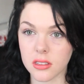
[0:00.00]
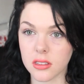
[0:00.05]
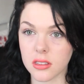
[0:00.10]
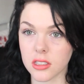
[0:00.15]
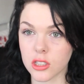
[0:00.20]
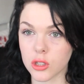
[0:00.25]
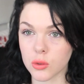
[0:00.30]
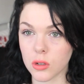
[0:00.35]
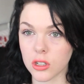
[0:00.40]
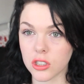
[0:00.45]

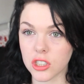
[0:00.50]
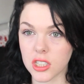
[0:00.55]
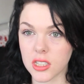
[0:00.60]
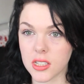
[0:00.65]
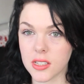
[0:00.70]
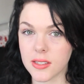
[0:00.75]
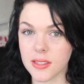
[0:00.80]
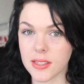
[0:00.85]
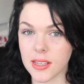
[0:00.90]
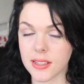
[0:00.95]
the
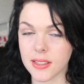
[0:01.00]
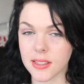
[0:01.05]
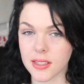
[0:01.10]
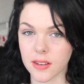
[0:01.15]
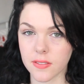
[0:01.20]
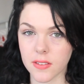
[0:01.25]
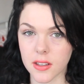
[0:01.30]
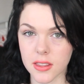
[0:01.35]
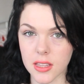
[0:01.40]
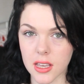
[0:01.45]
swatches and
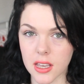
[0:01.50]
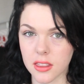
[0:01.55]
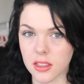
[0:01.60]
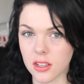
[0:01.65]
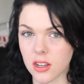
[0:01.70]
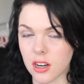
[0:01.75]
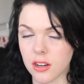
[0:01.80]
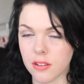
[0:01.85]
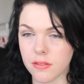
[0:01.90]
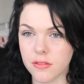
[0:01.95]
stuff like that, and the
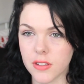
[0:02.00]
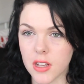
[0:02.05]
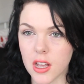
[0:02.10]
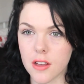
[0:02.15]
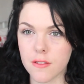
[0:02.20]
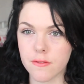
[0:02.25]
kind of